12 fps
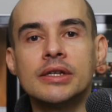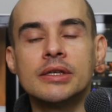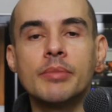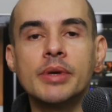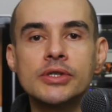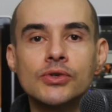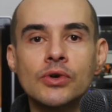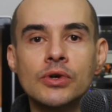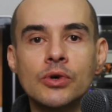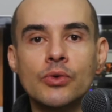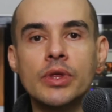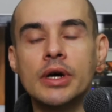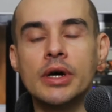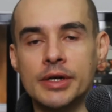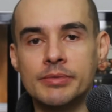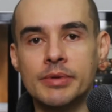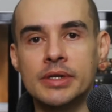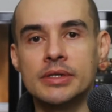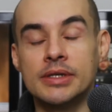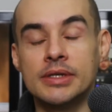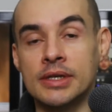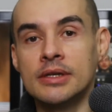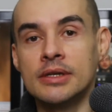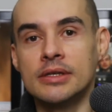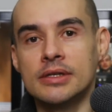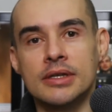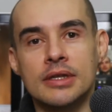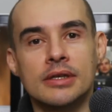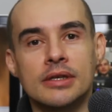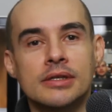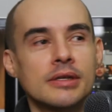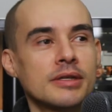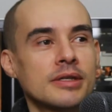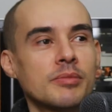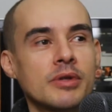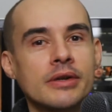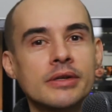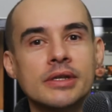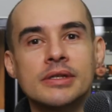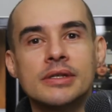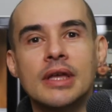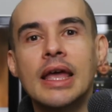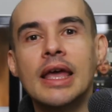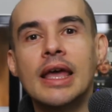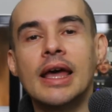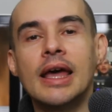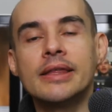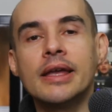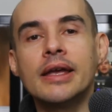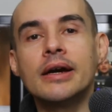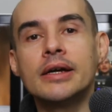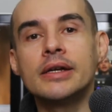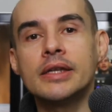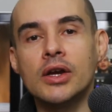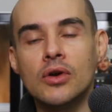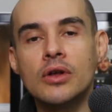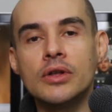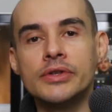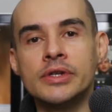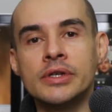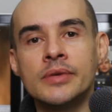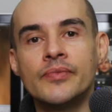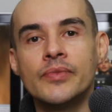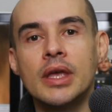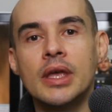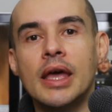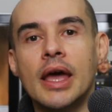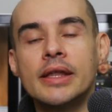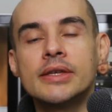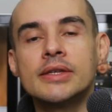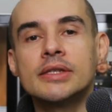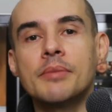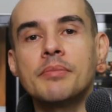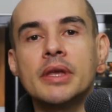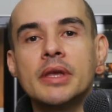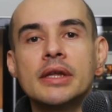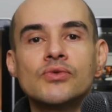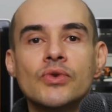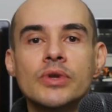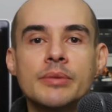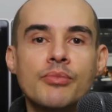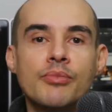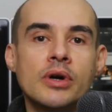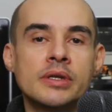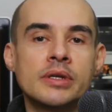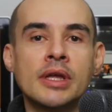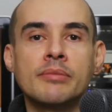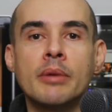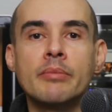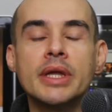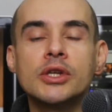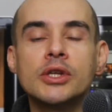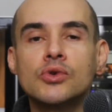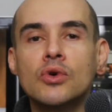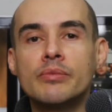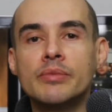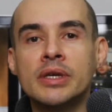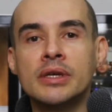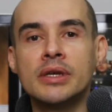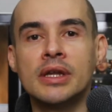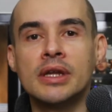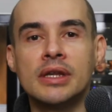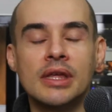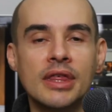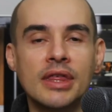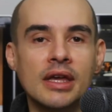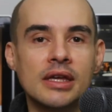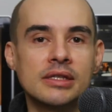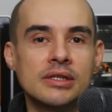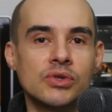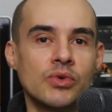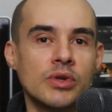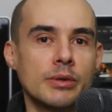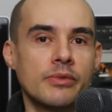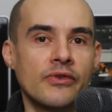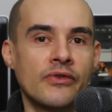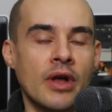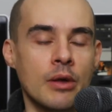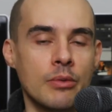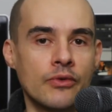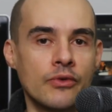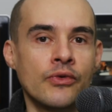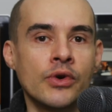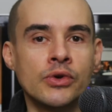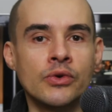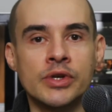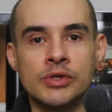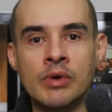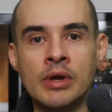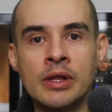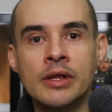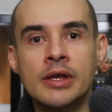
a business owner with a husband. See the similarities? And they are in technology. And this is something that is really important that my mentor told me, and I think it's really valuable for you as well.